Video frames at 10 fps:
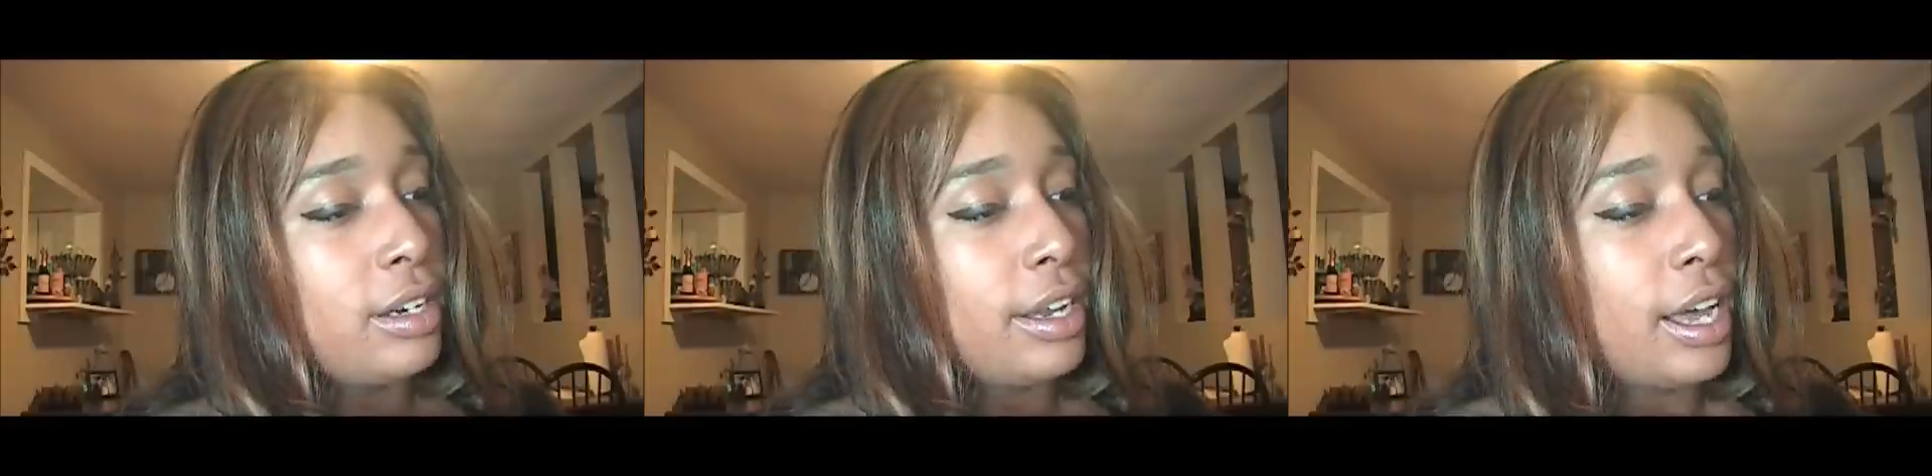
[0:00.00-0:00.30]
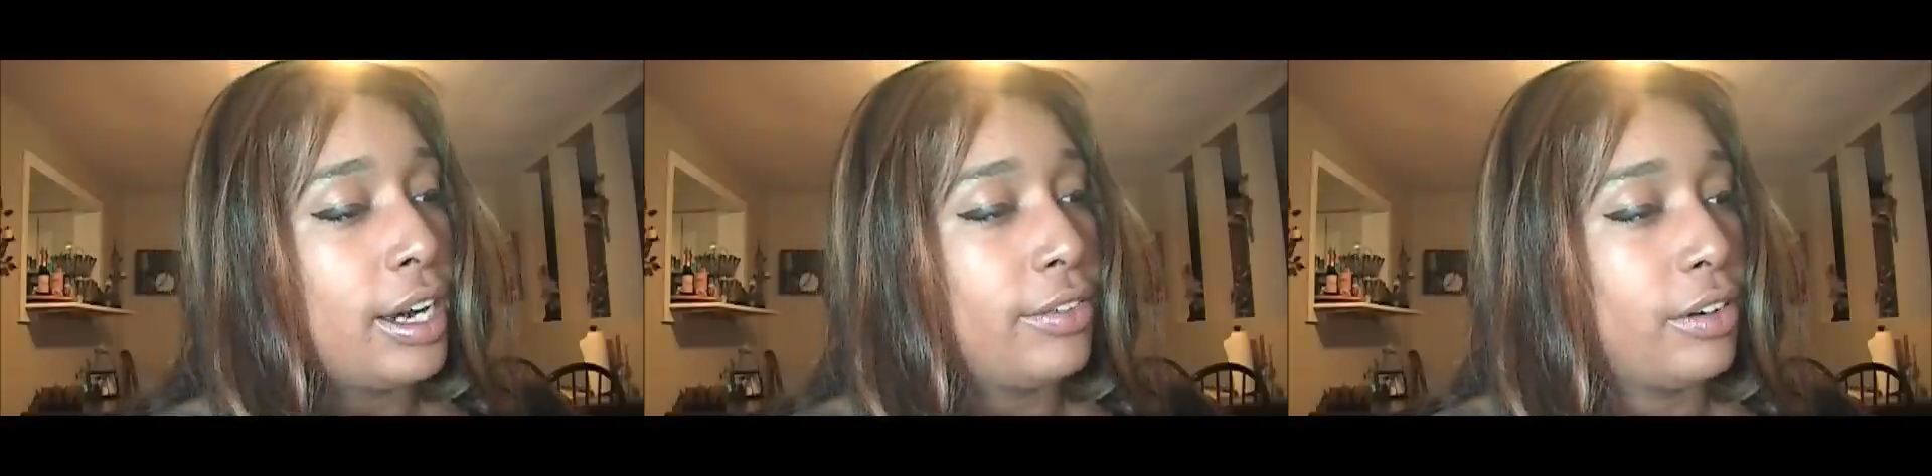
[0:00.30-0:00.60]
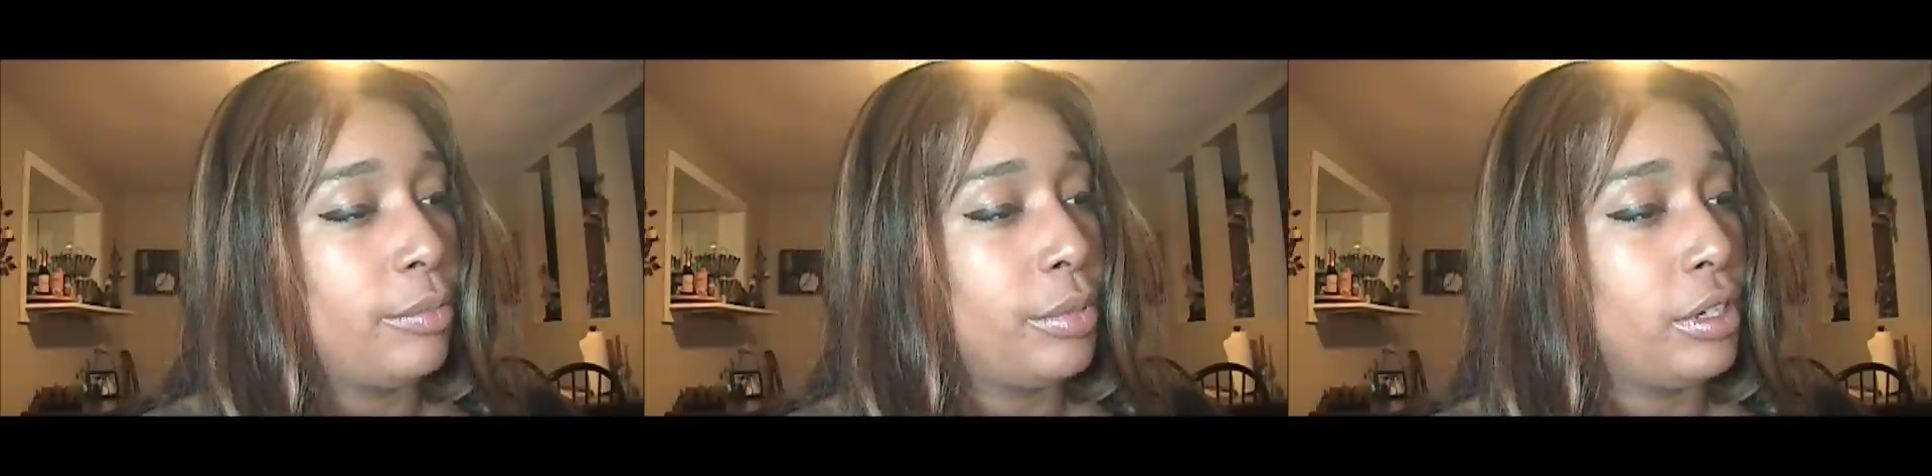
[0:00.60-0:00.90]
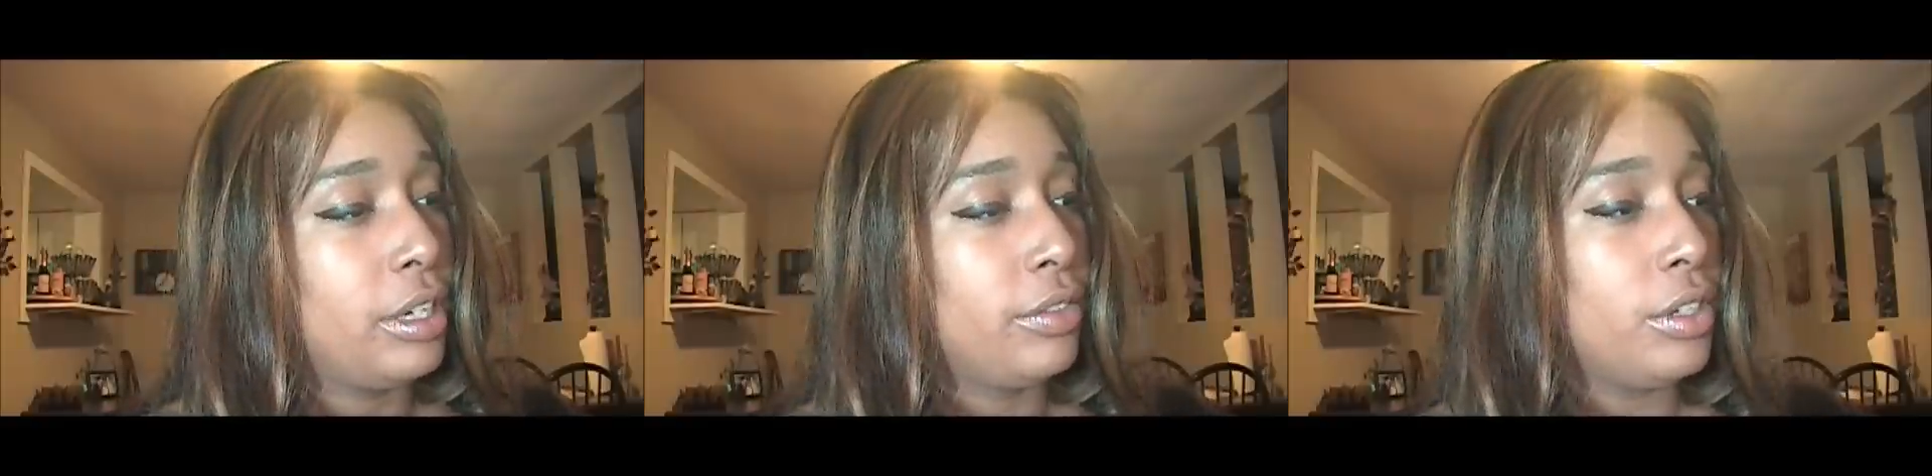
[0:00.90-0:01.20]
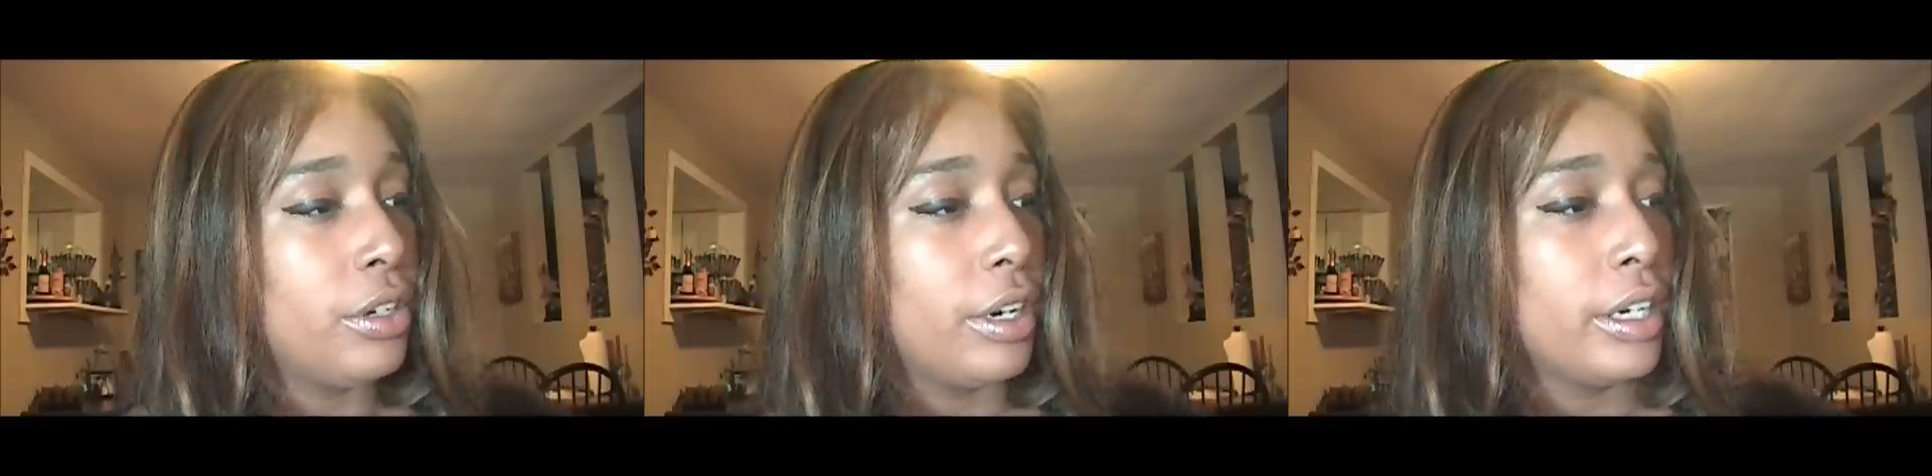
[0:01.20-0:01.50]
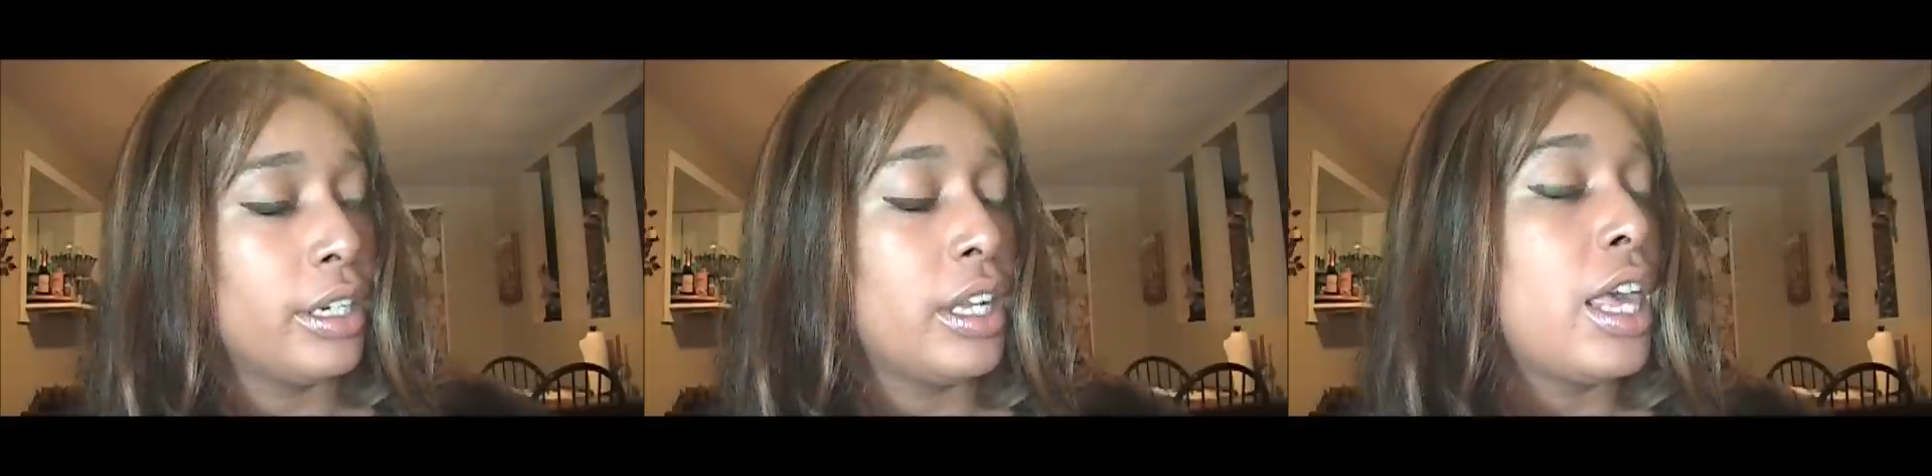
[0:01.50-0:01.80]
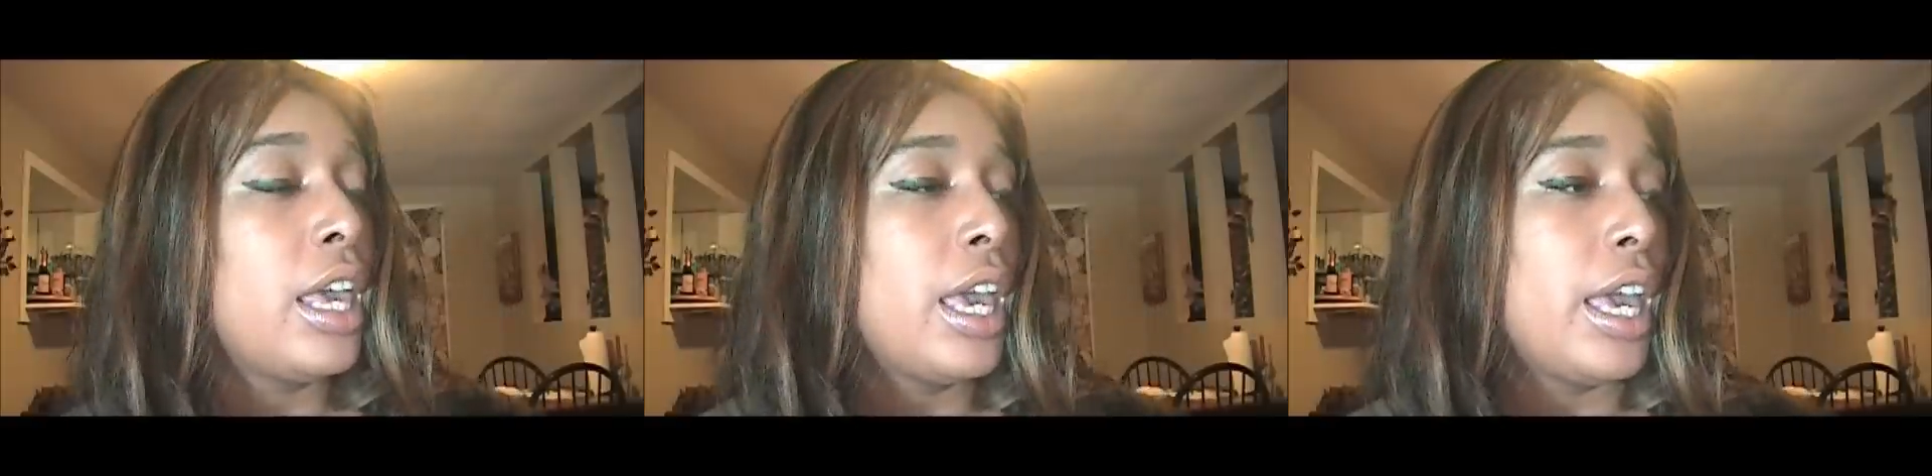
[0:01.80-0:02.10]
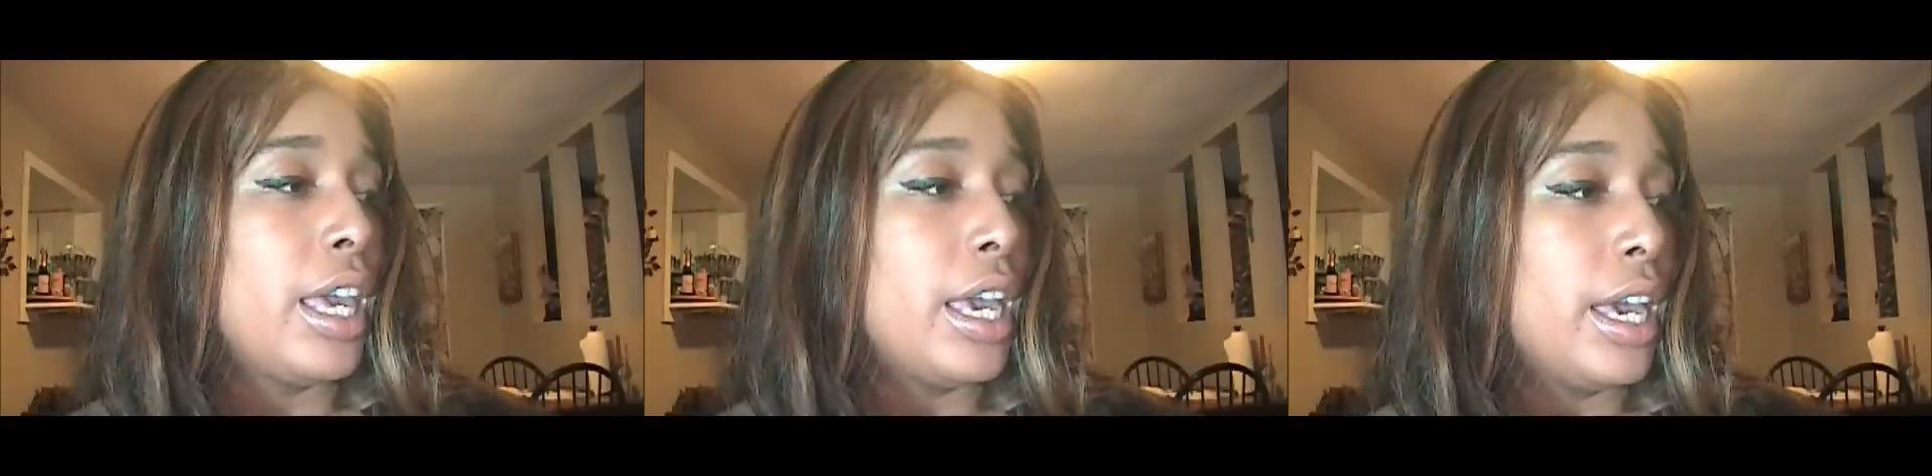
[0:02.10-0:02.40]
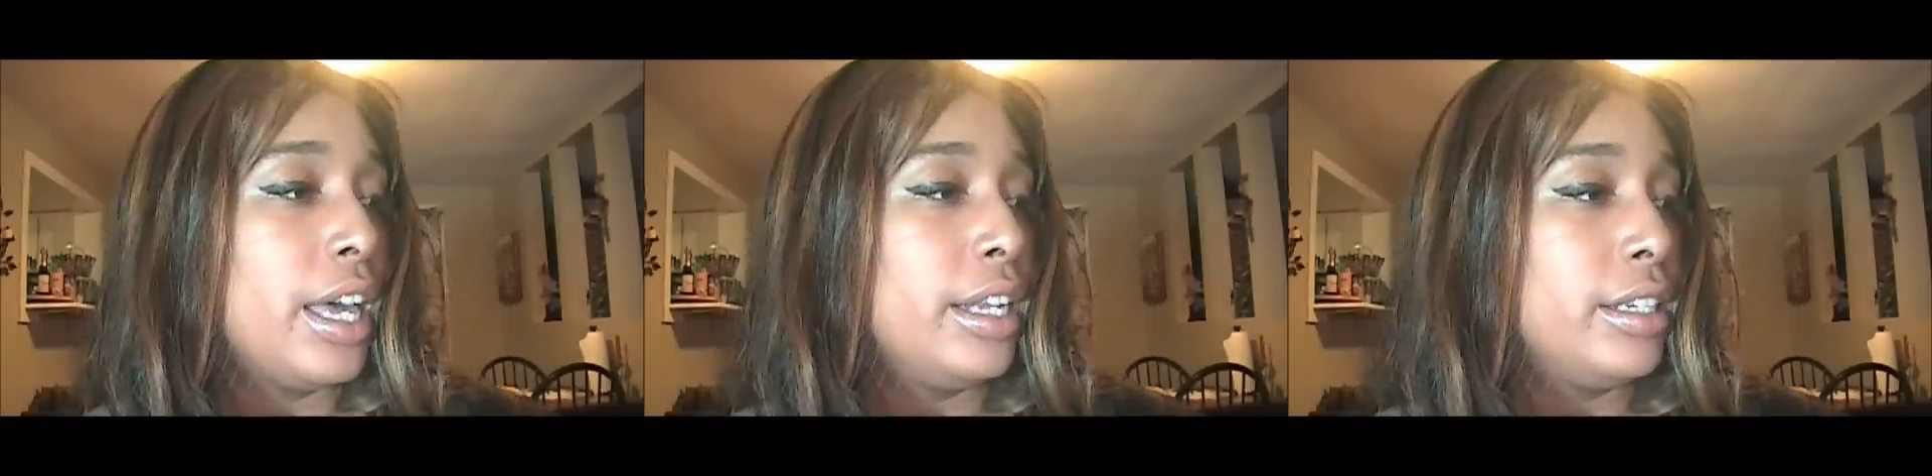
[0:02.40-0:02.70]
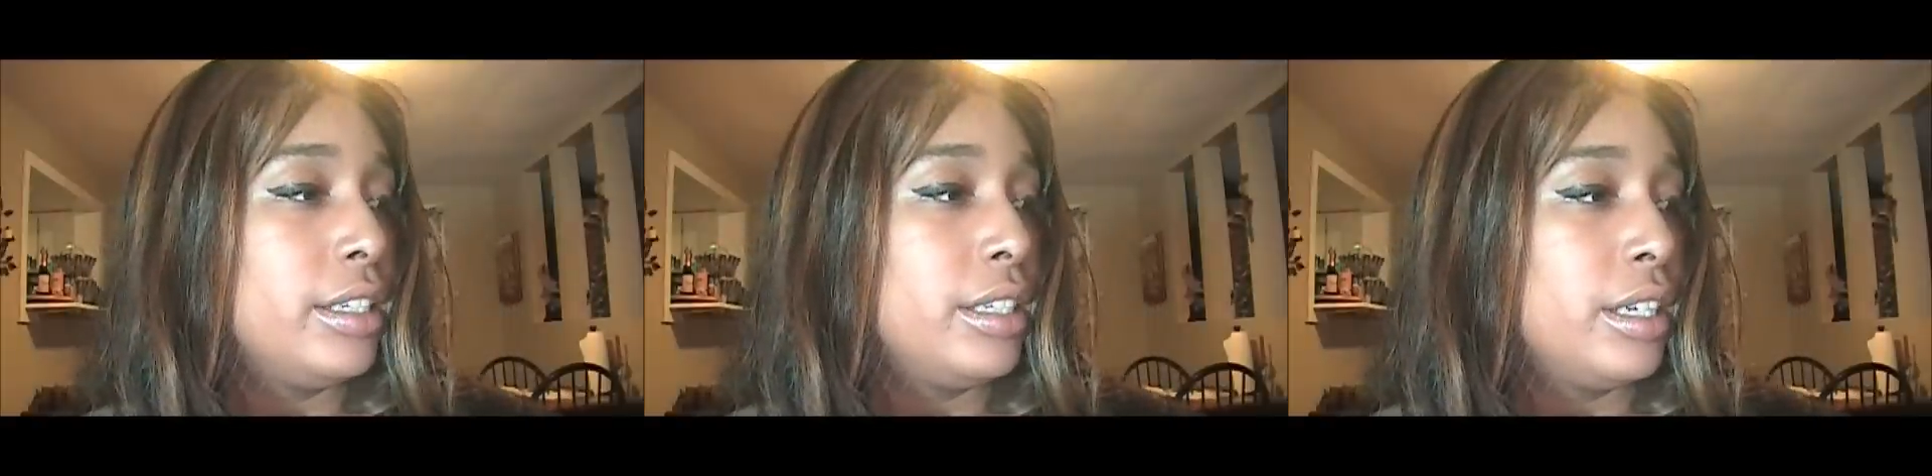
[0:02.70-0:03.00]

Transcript: I got it from Beauty of New York, and